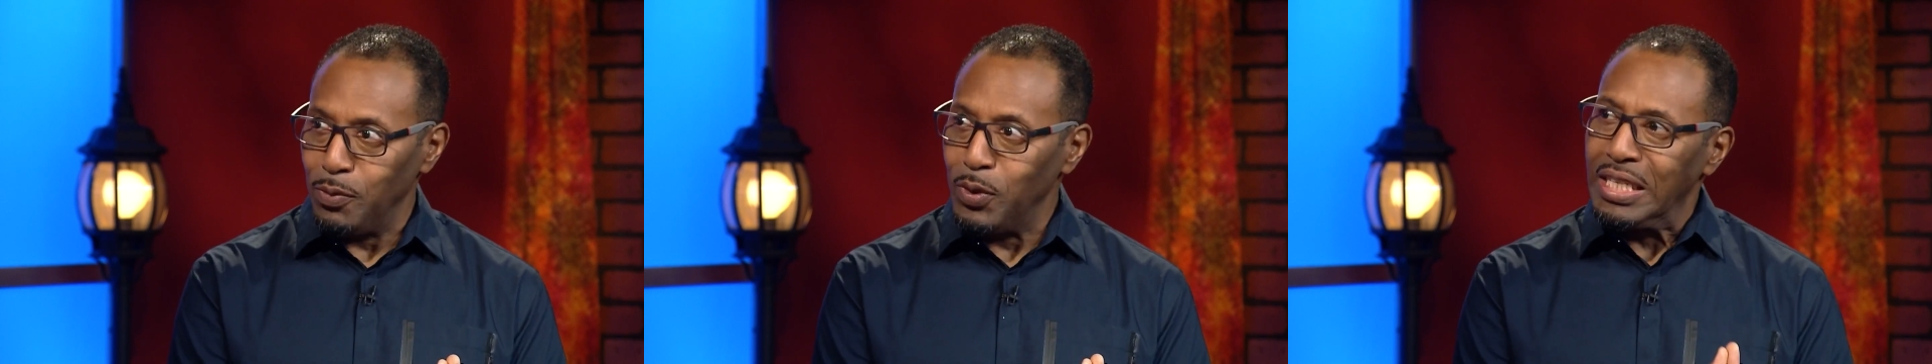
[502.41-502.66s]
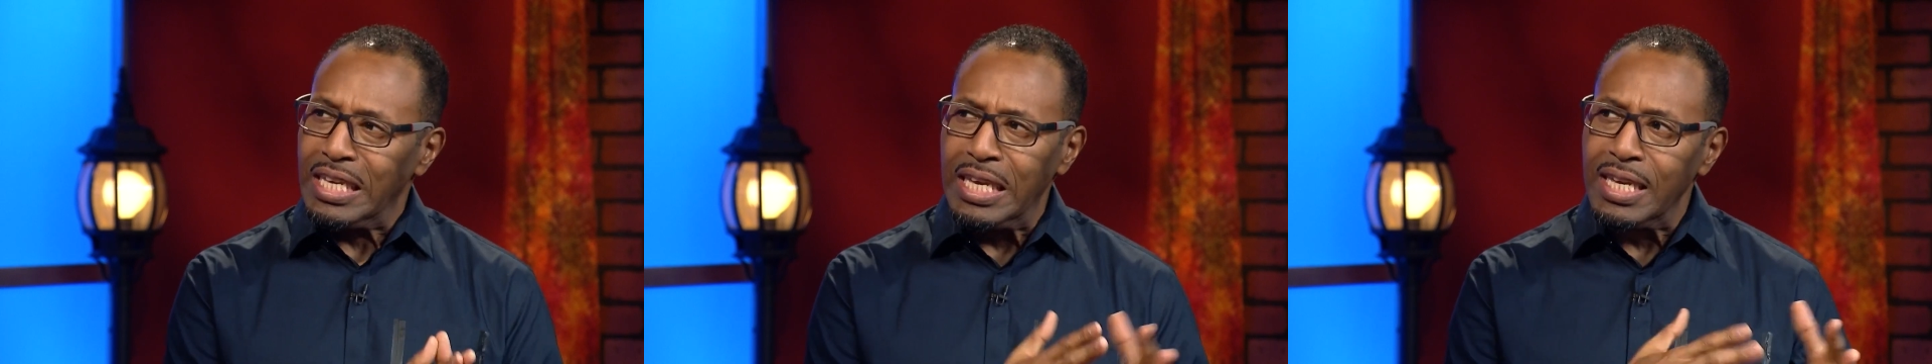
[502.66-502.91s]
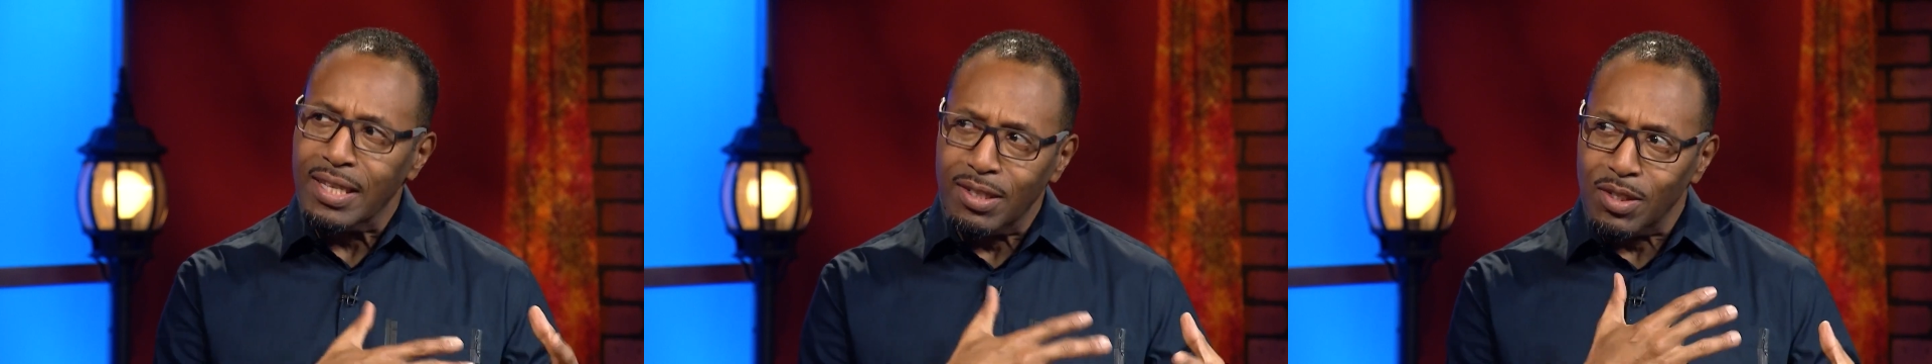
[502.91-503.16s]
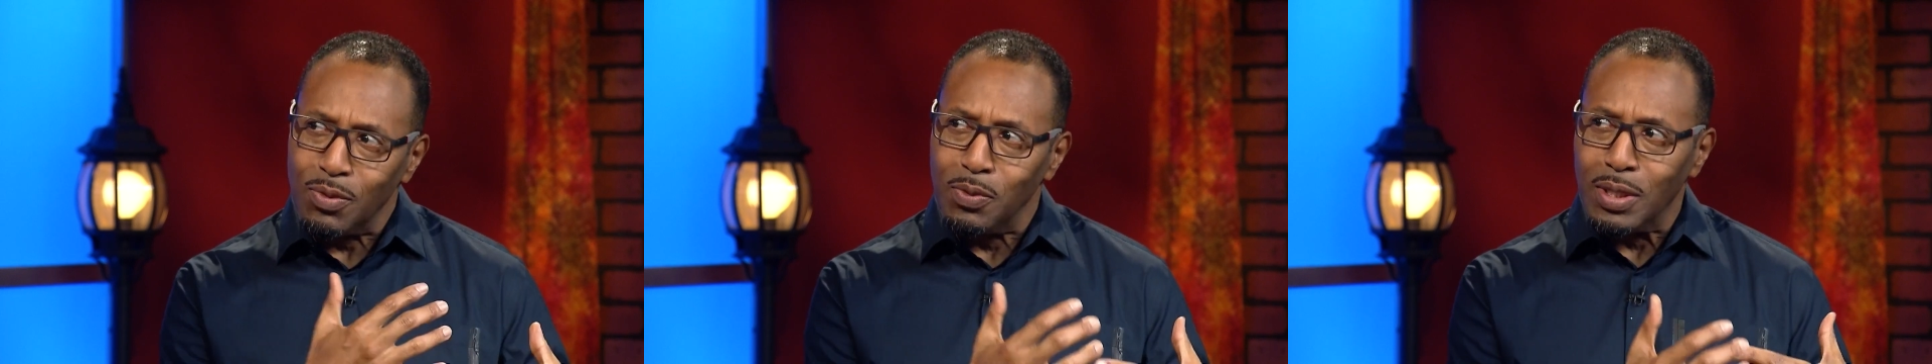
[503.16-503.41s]
would
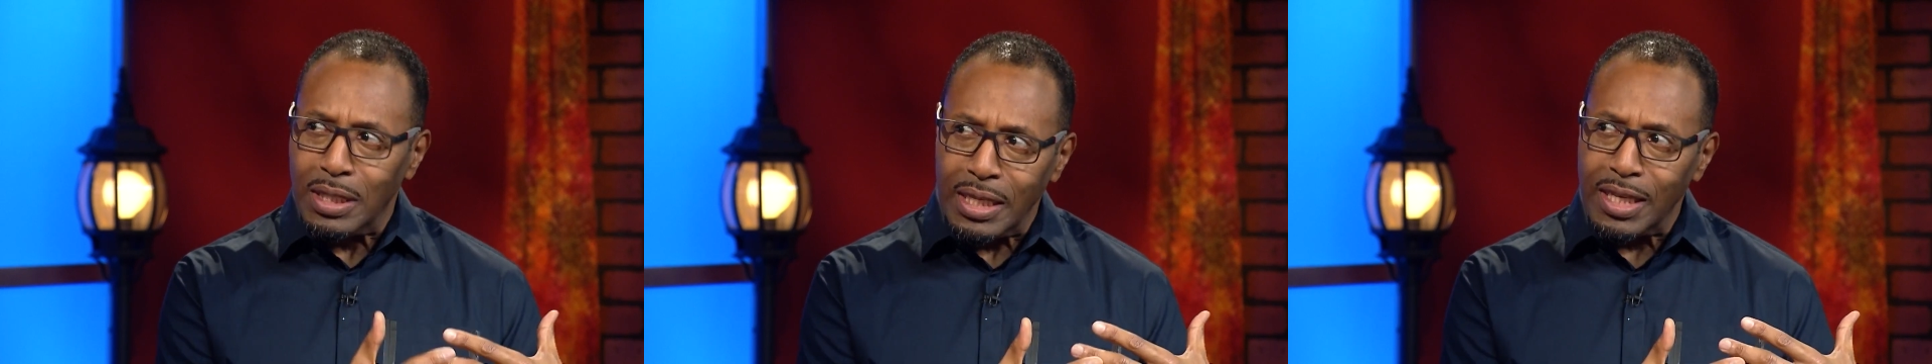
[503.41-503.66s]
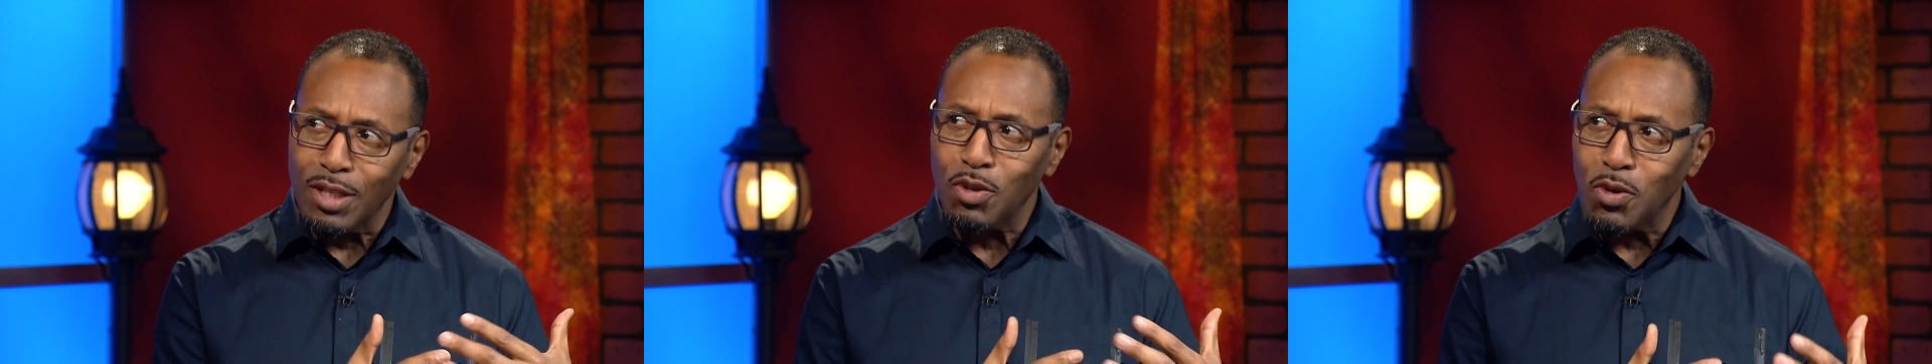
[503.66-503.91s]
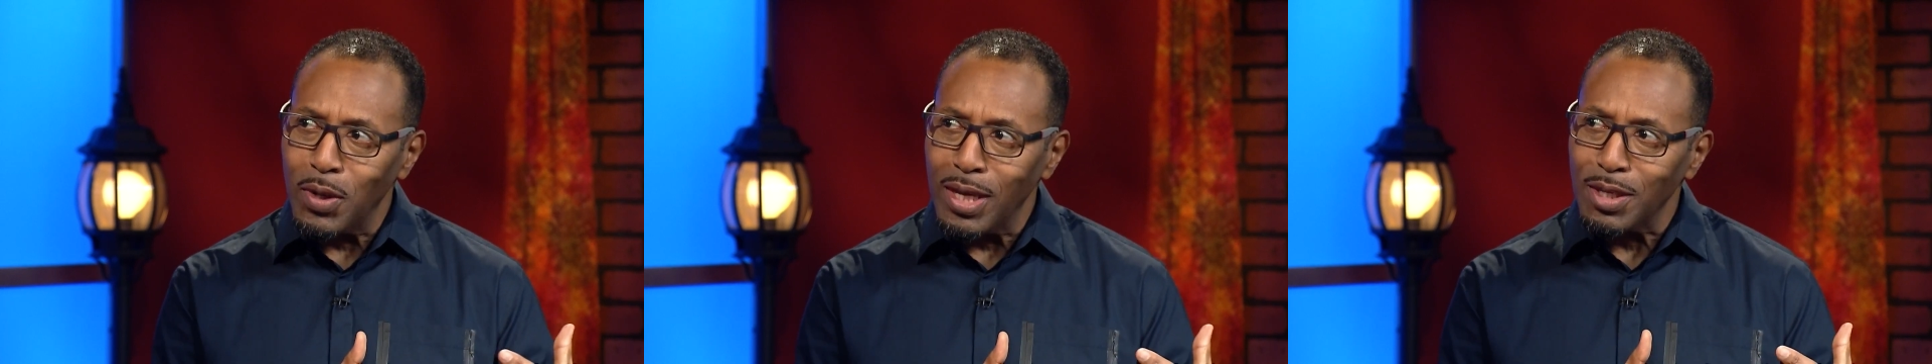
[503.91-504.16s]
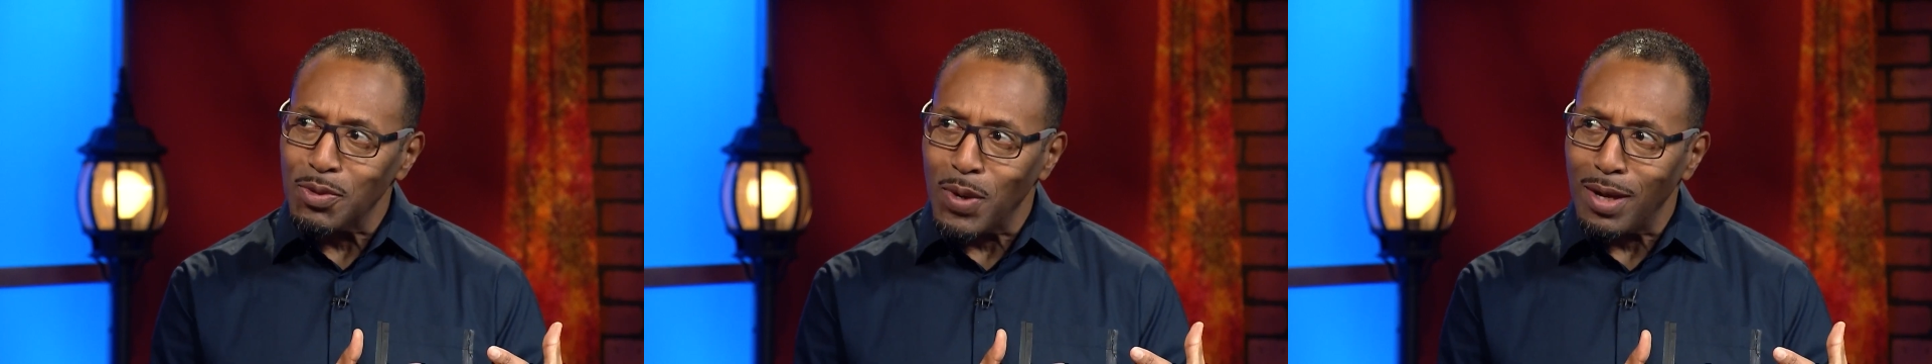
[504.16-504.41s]
kids really enjoy it
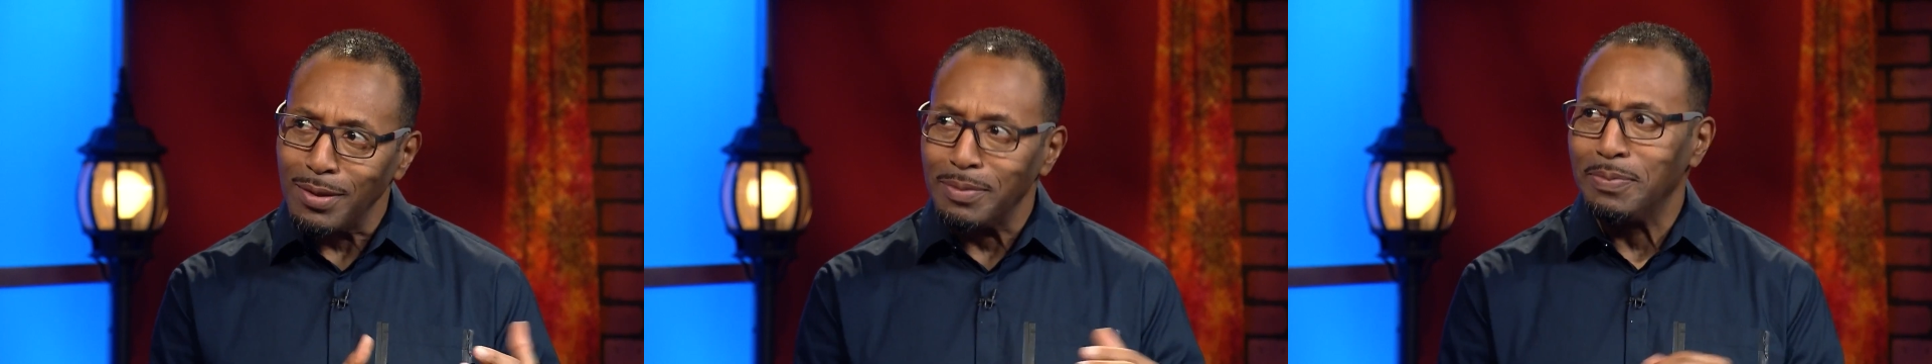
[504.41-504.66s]
as well?